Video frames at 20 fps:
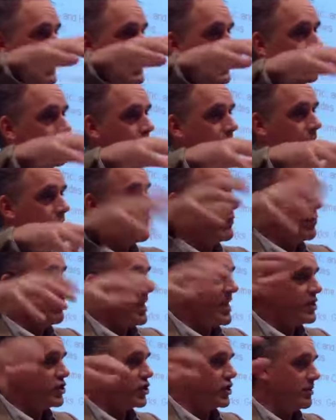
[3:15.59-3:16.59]
and their
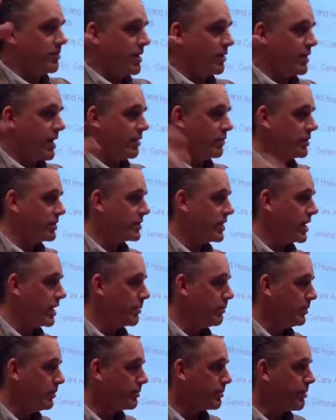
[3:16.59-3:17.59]
information about how
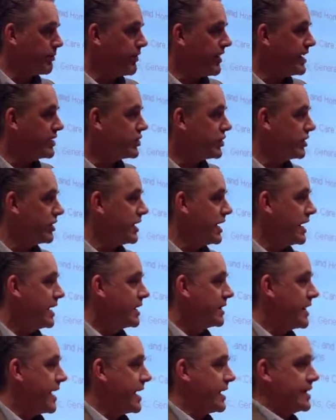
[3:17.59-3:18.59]
desirable a profession
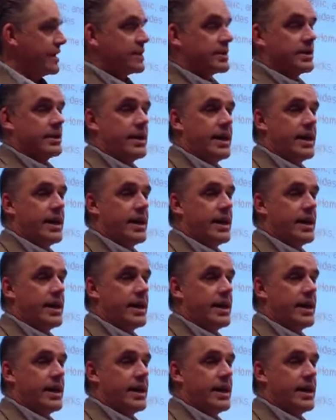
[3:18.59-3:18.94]
that is,